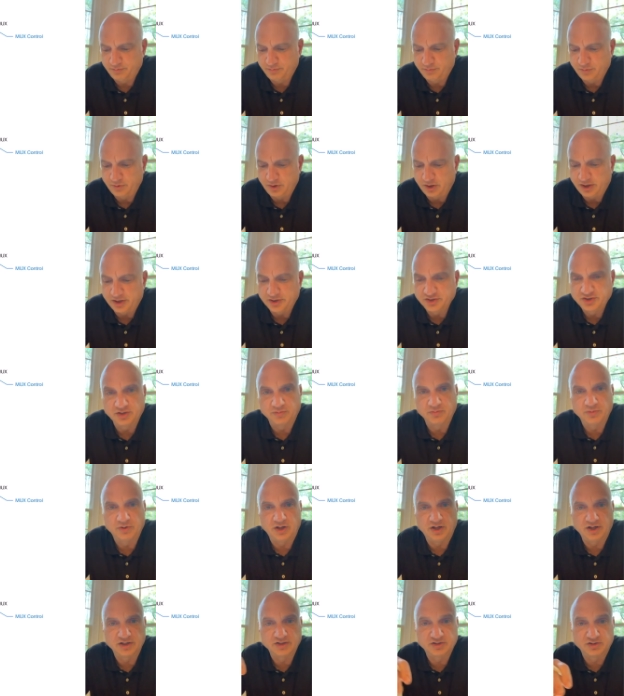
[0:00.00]
logic
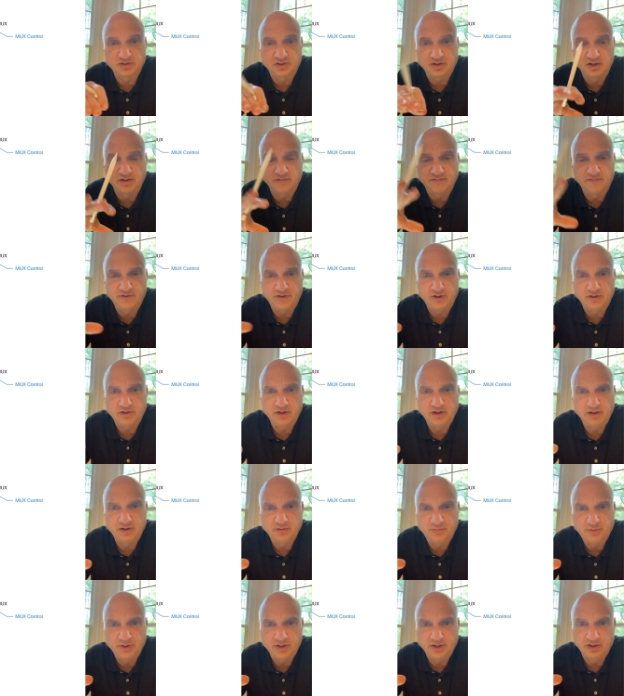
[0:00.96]
blocks, they're going to vary
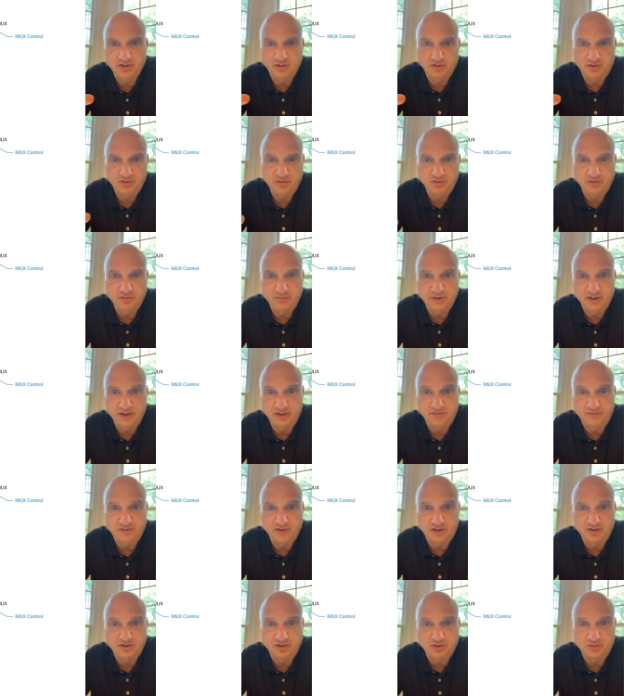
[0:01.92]
depending on who the
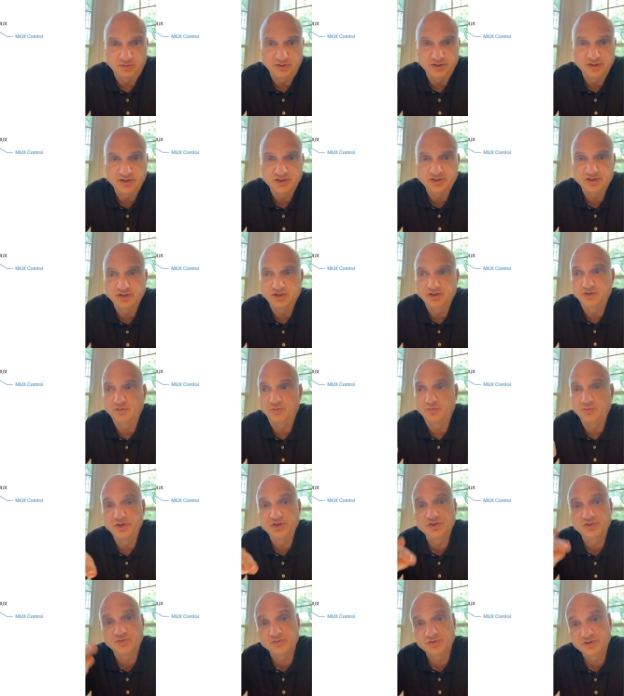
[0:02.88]
manufacturer is, and the
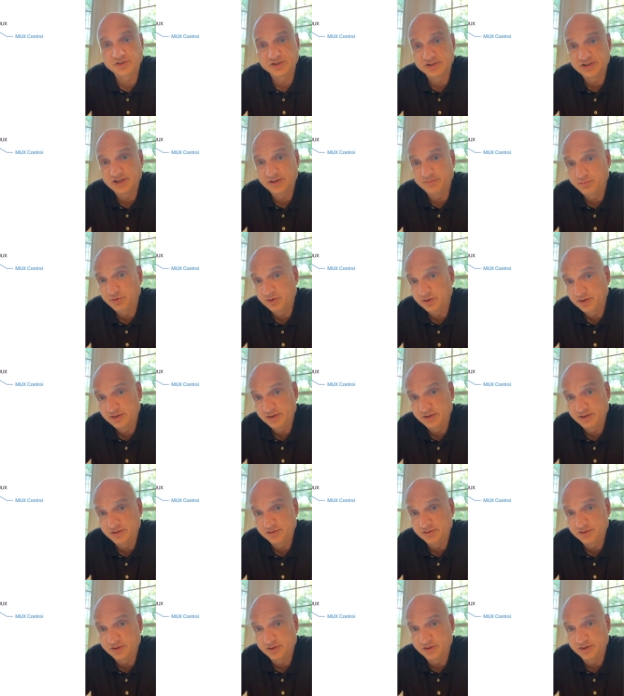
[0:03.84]
resources they put in
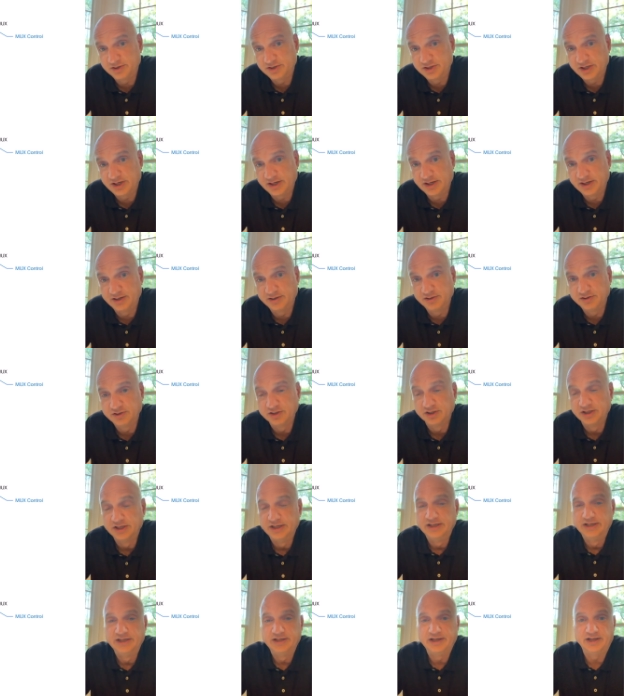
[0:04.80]
there is going to change.
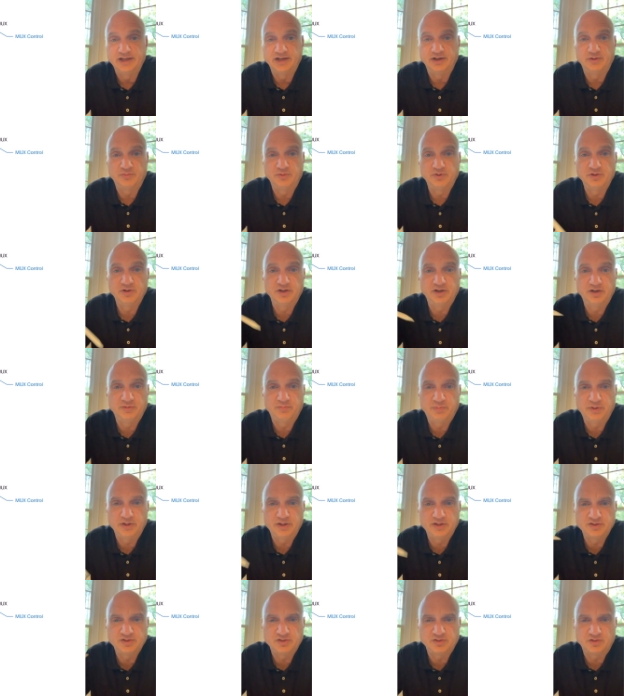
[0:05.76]
And it really
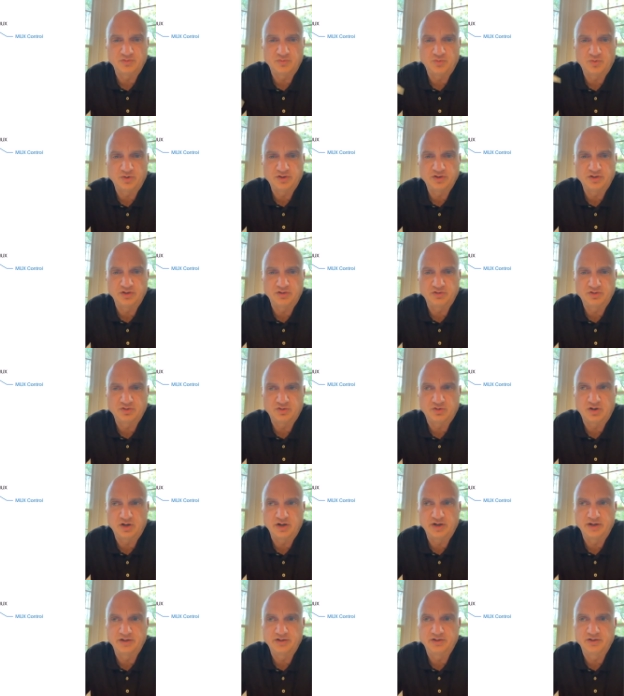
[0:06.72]
depends on what they're
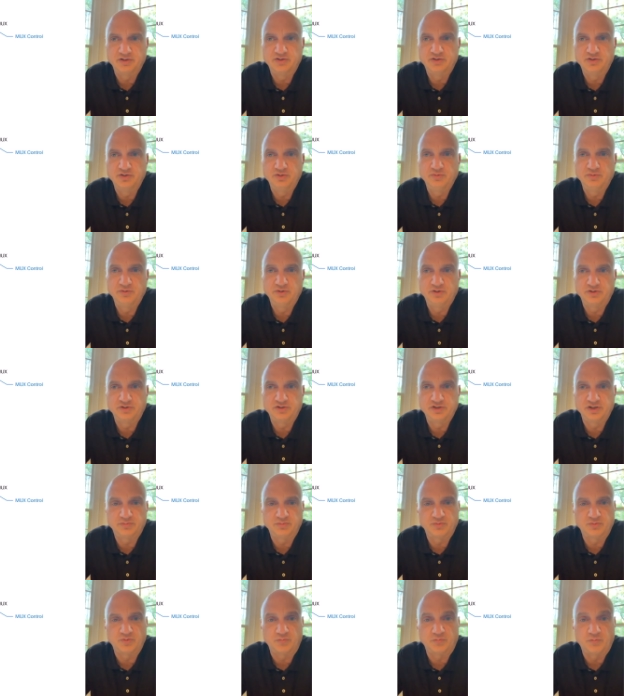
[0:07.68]
trying to do with their
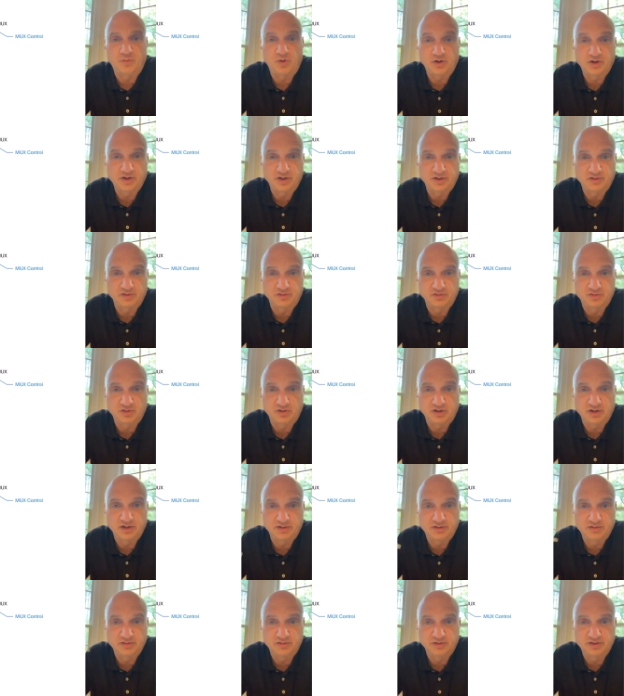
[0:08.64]
chip, what market they're
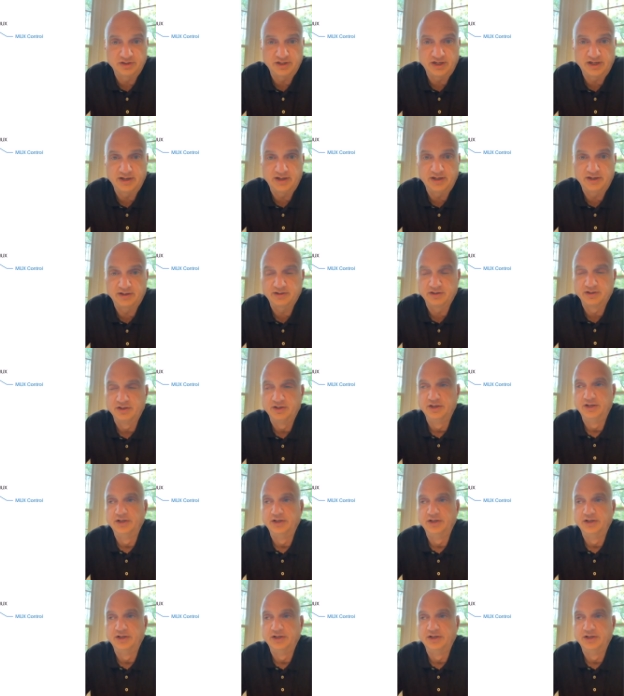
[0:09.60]
trying to attack.